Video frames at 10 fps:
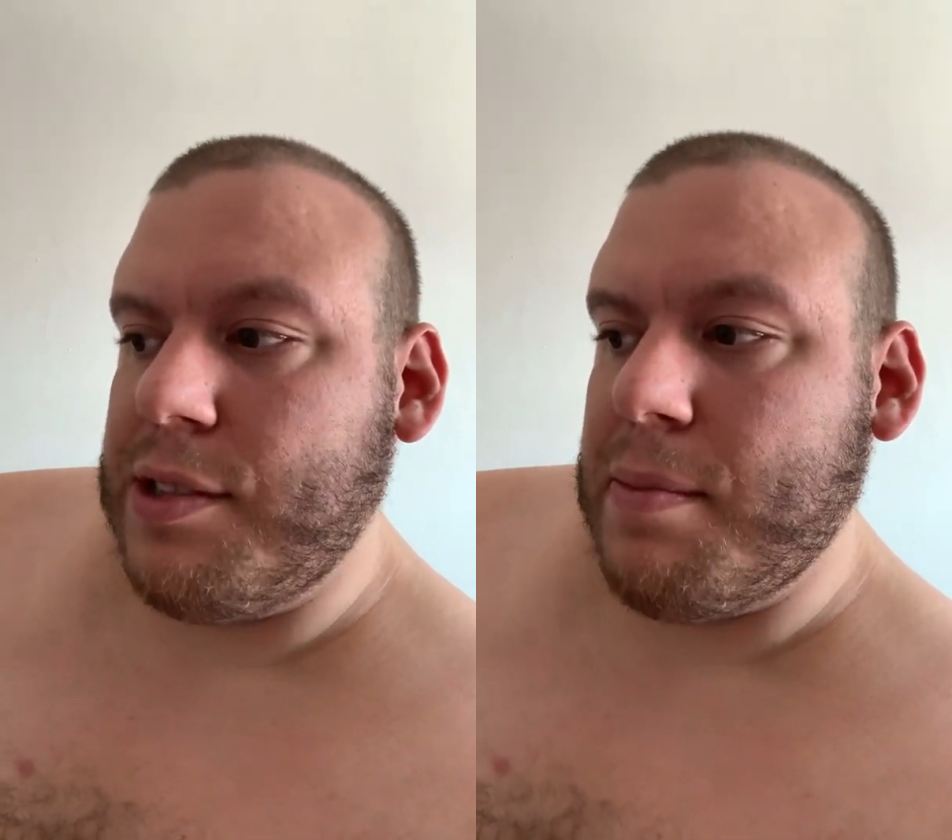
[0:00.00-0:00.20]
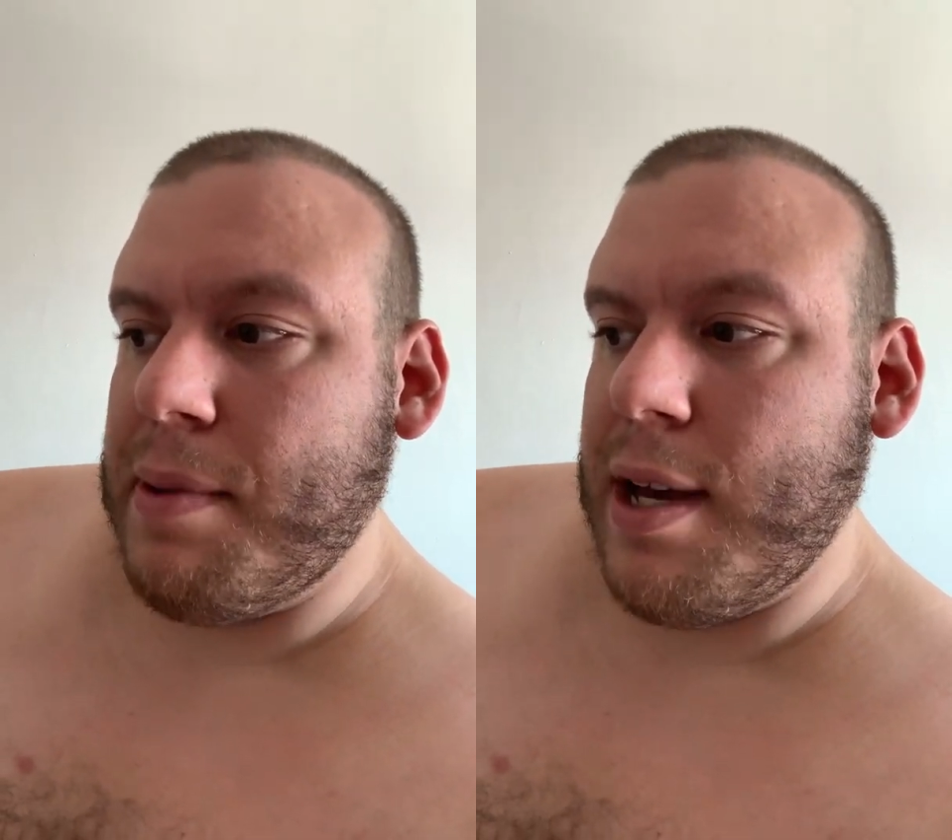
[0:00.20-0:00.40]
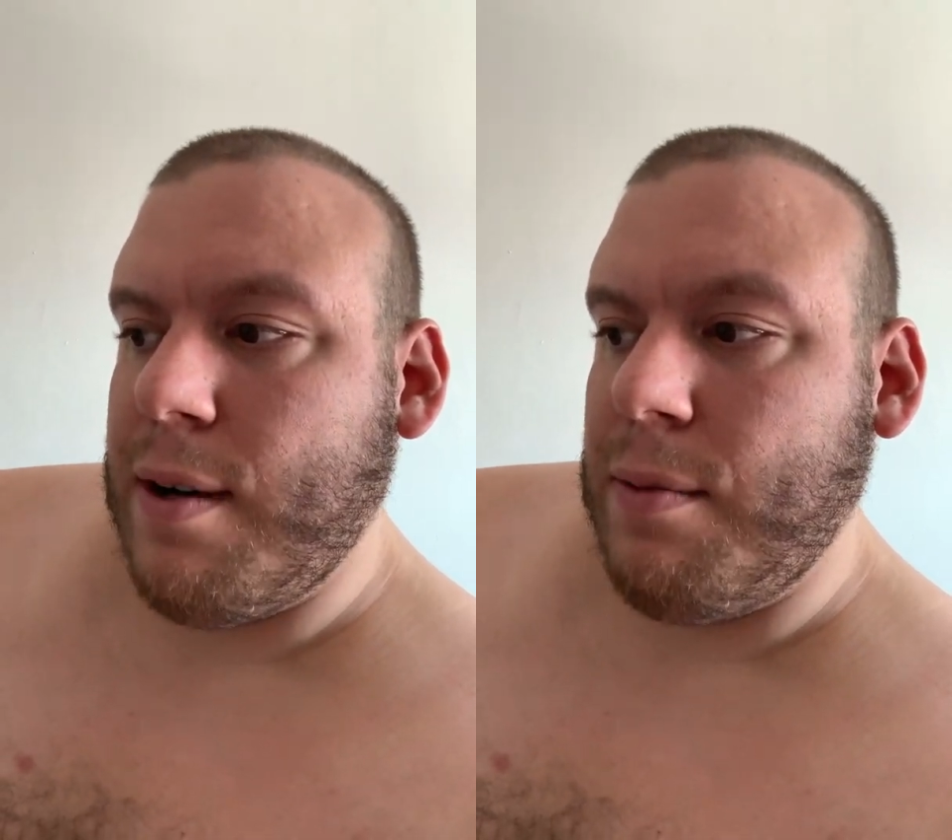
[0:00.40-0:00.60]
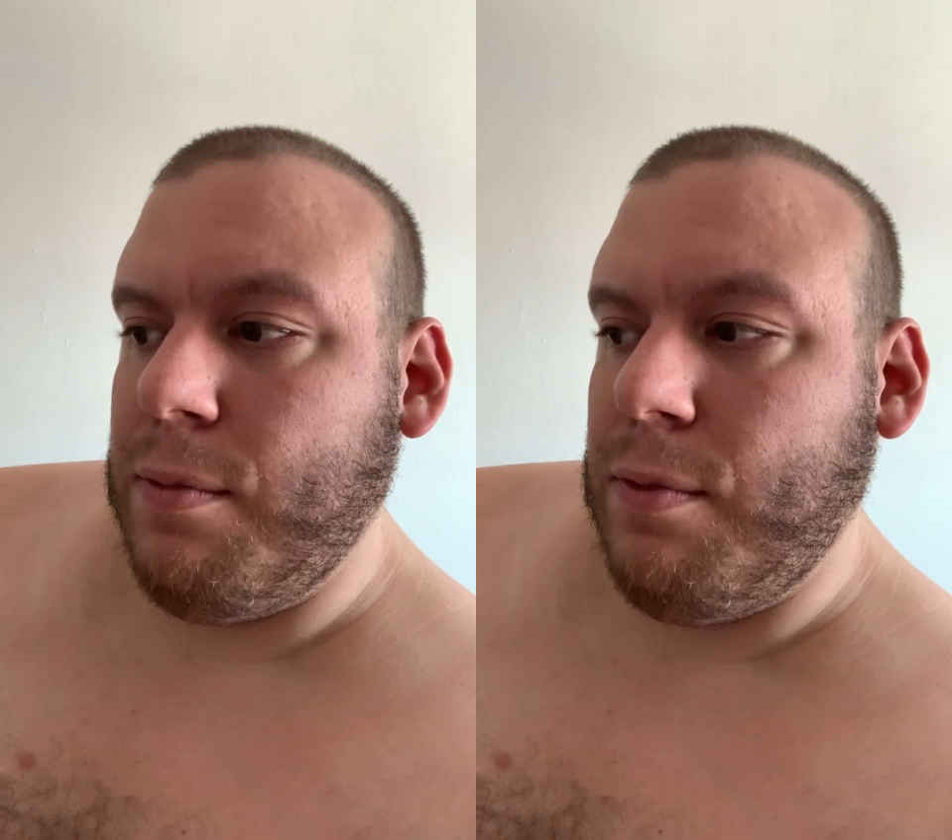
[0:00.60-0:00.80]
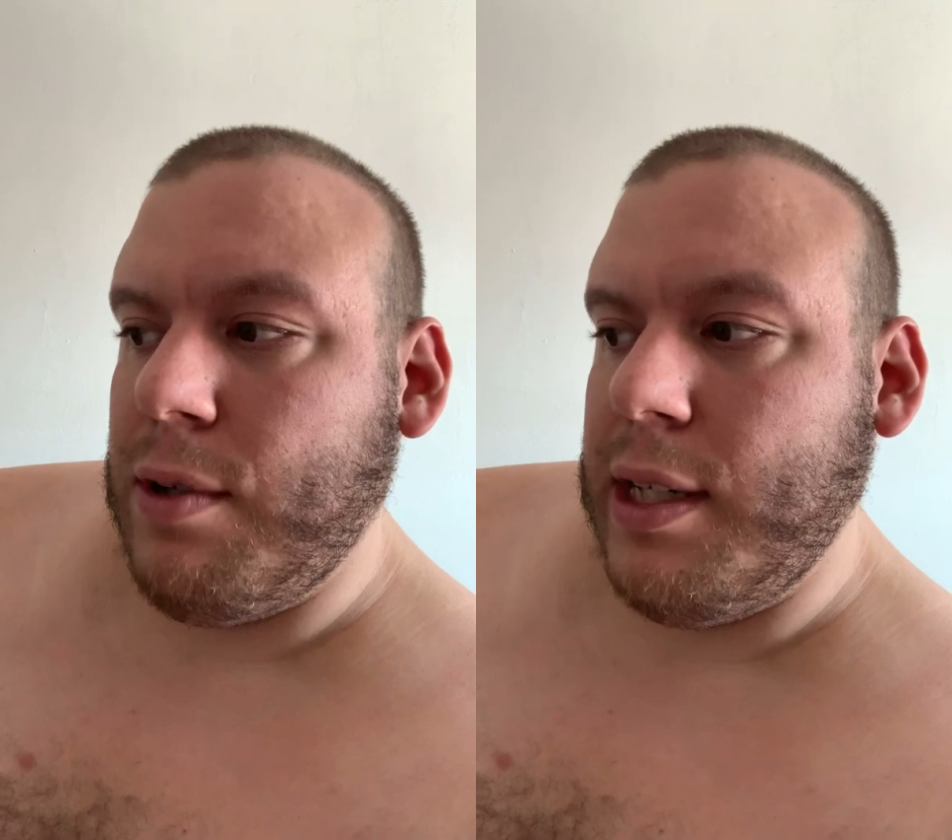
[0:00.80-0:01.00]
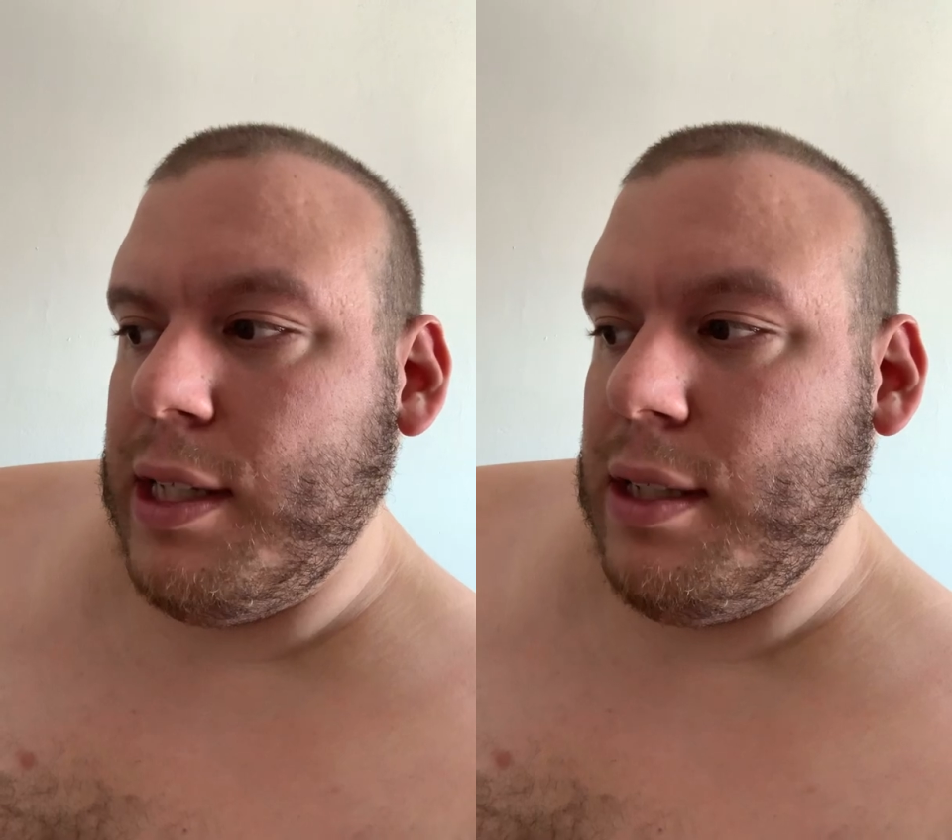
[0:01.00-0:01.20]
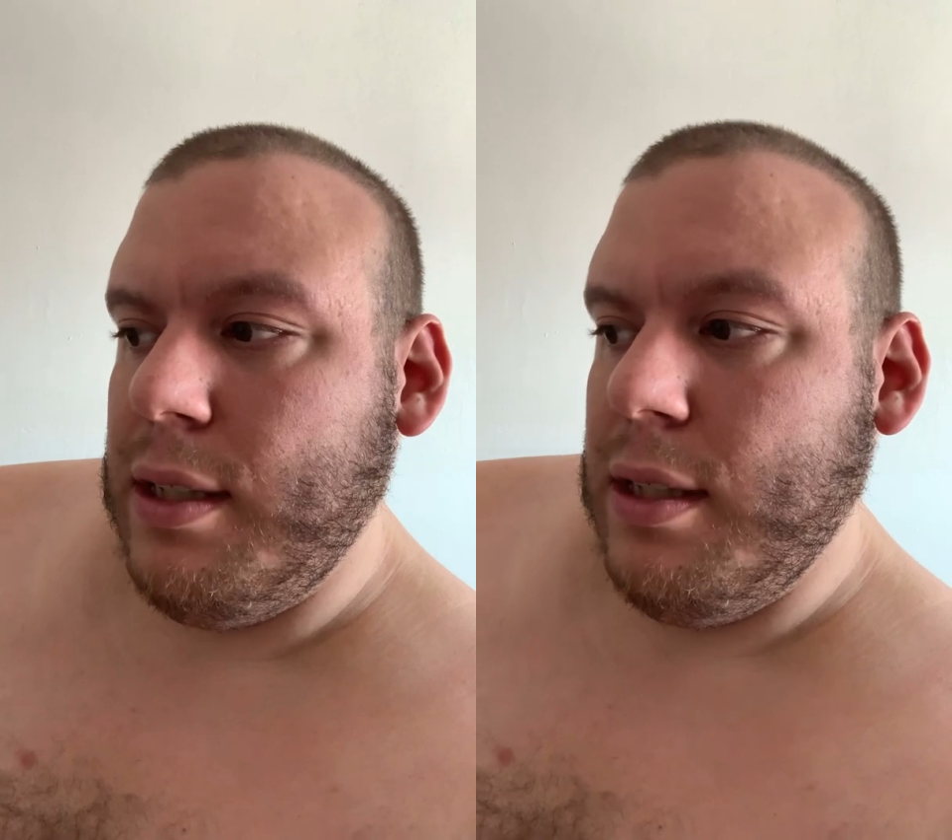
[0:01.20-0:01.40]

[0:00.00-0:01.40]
about what